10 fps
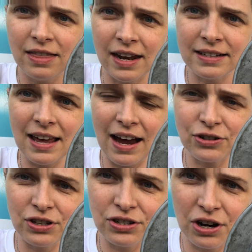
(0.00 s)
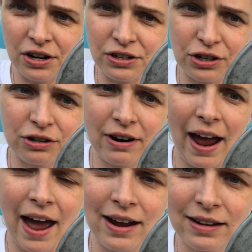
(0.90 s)
that it's actually started to
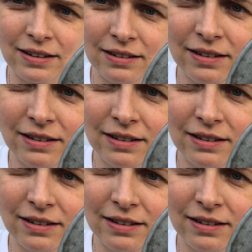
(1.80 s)
crack